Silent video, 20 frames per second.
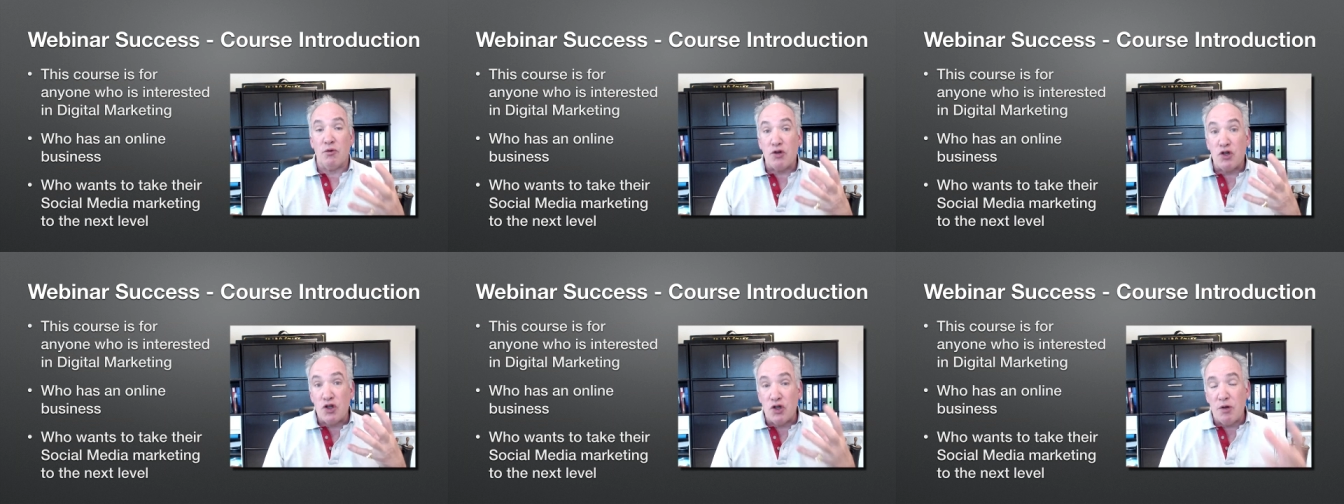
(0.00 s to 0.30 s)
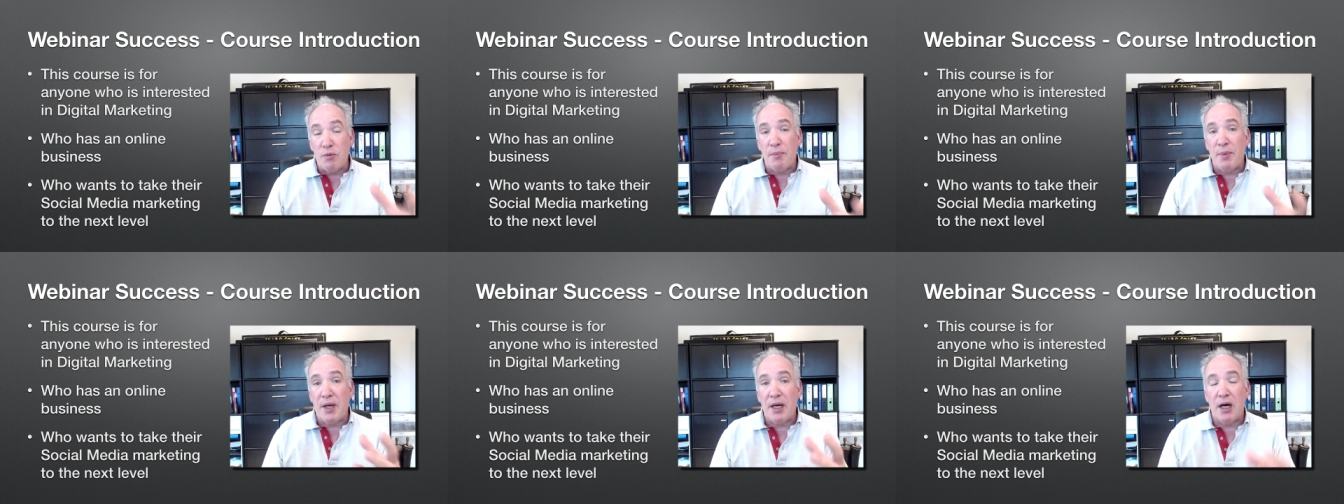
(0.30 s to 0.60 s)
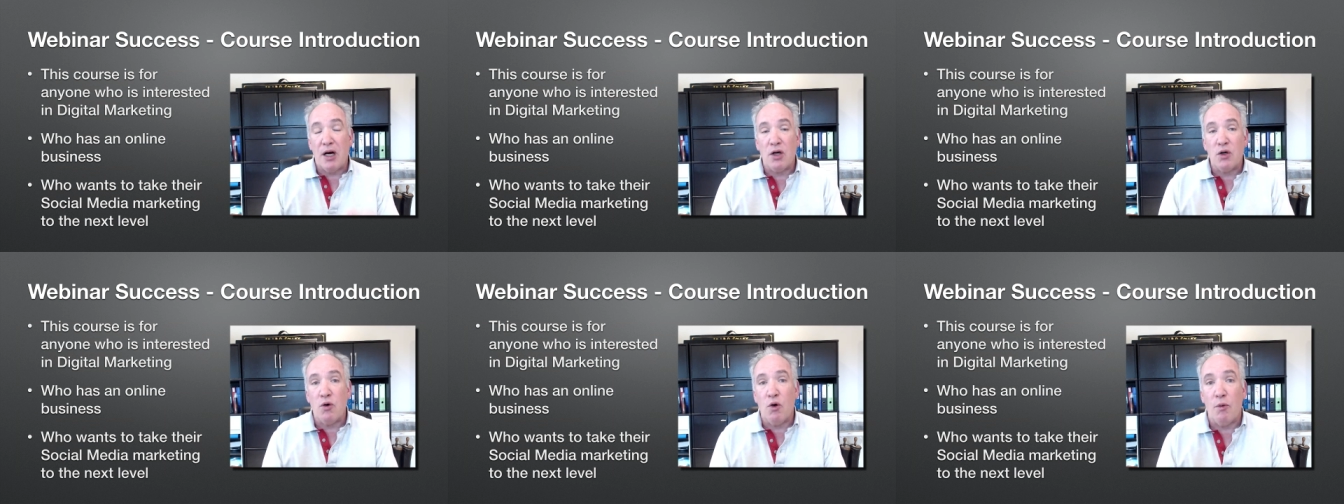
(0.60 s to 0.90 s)
should be
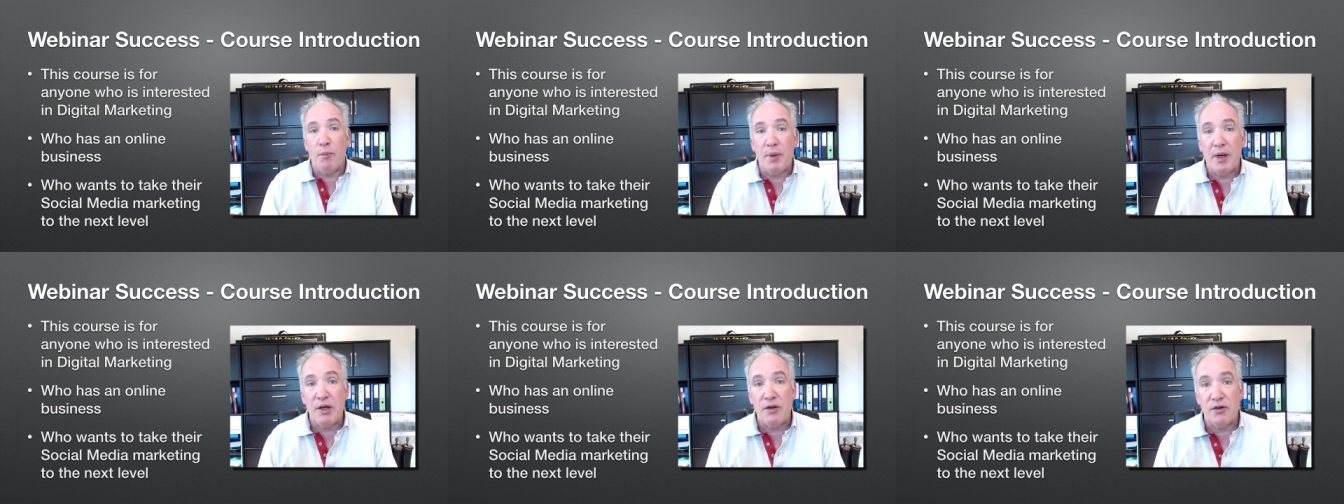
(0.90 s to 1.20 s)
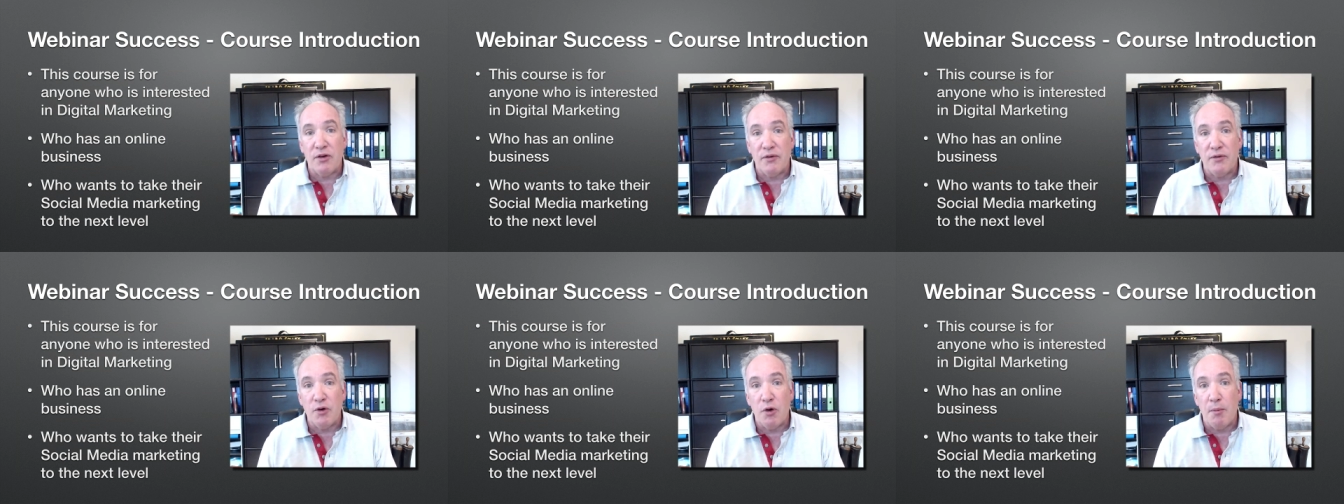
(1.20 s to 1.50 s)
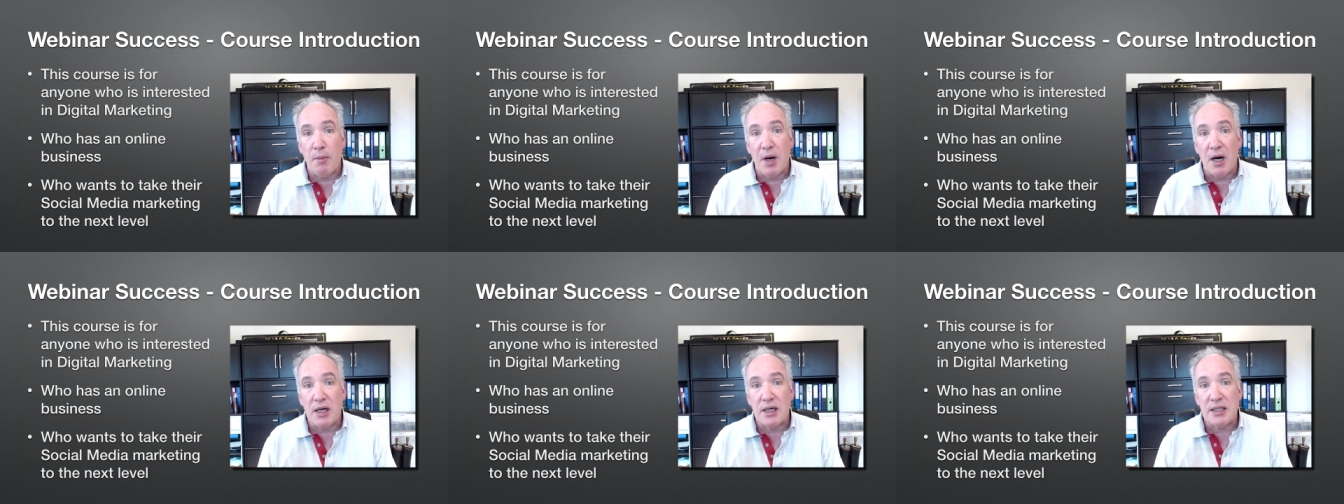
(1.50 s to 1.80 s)
a core piece of your
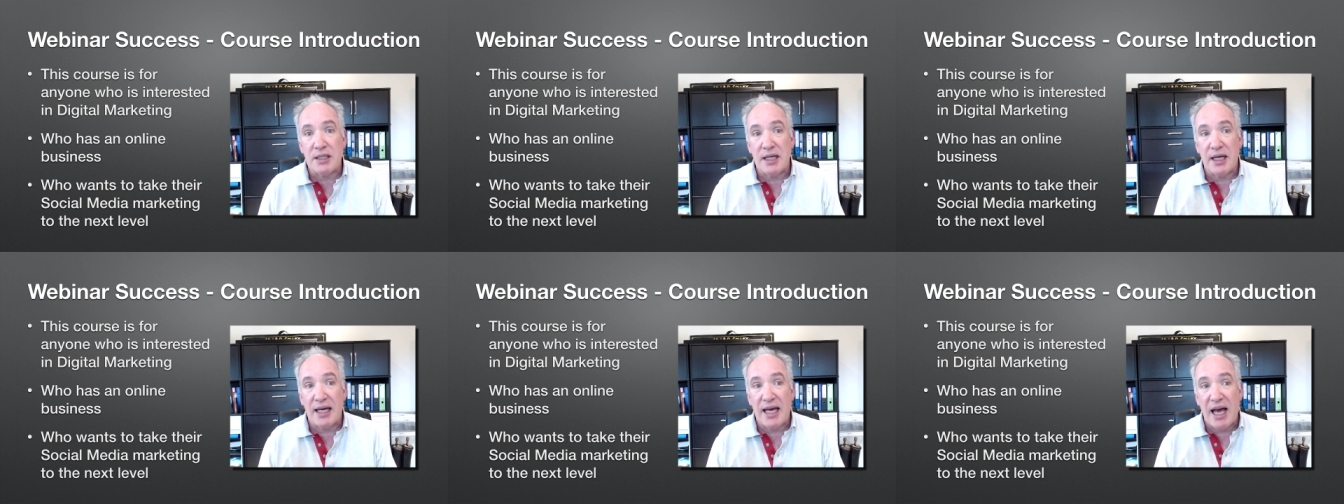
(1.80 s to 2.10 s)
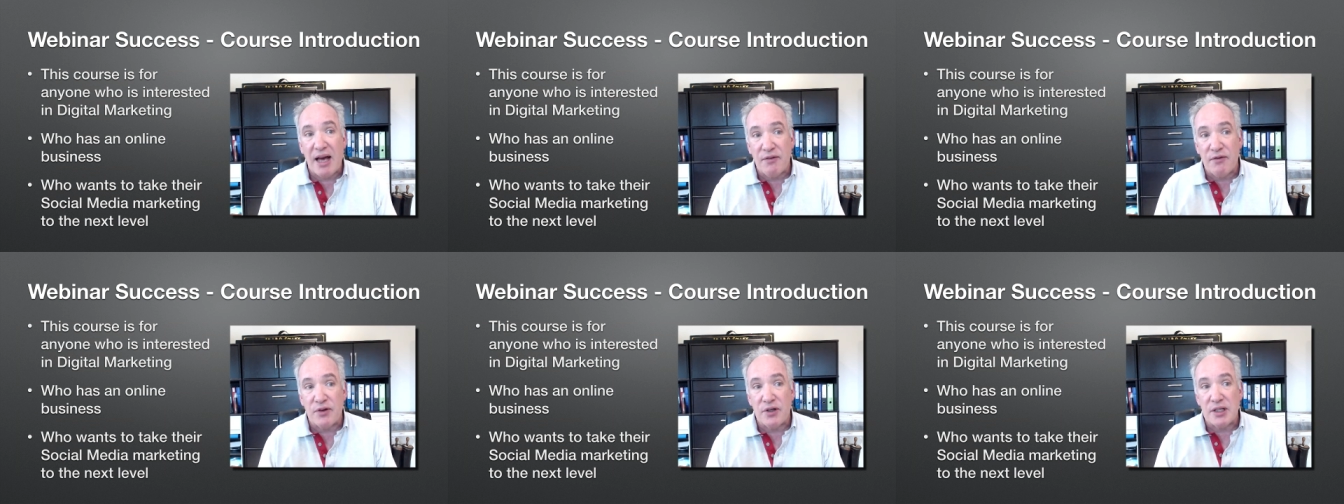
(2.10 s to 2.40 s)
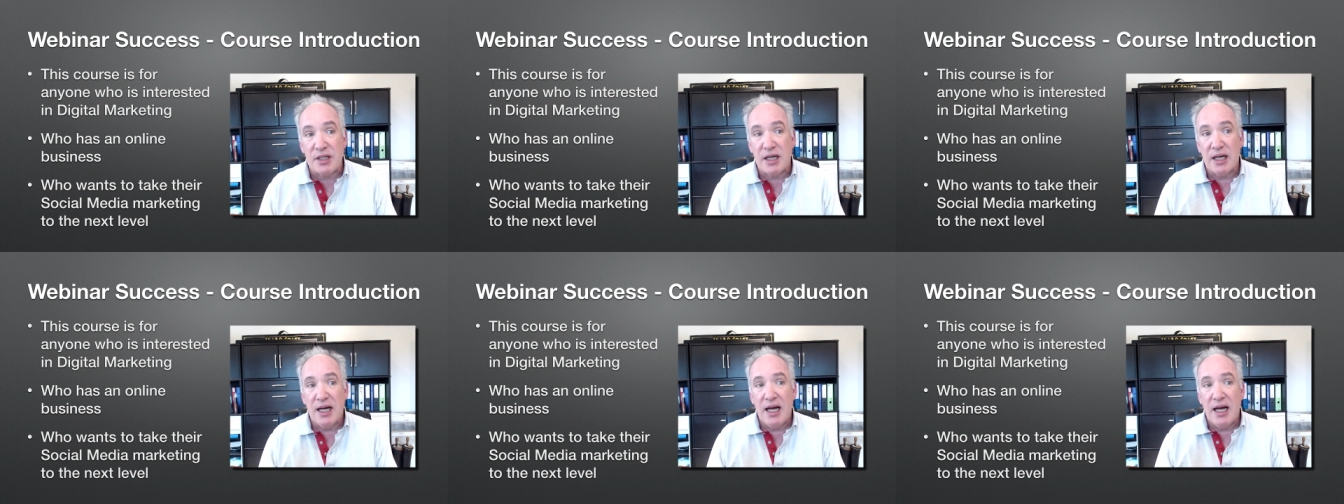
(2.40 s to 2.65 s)
marketing effort.